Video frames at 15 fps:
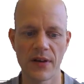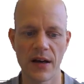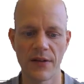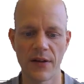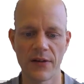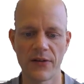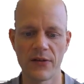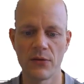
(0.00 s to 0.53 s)

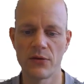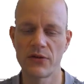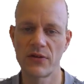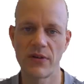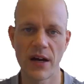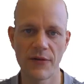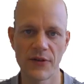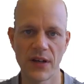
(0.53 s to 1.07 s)
Others use
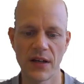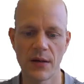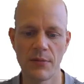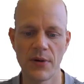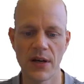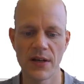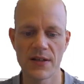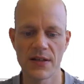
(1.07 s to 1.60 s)
graph
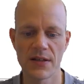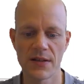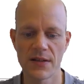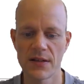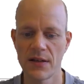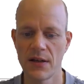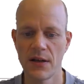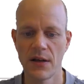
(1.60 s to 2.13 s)

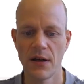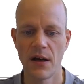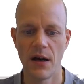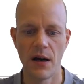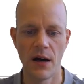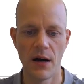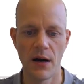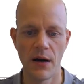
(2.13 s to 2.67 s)
databases,
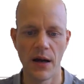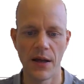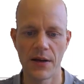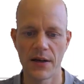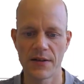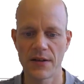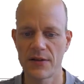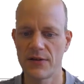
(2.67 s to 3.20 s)
and
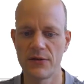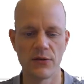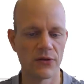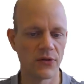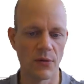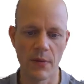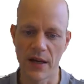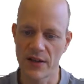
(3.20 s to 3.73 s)
others use
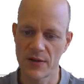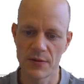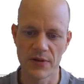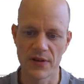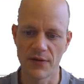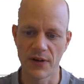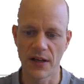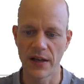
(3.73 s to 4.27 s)

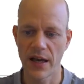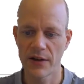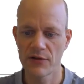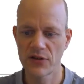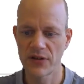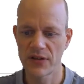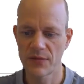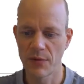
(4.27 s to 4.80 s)
domain-specific languages.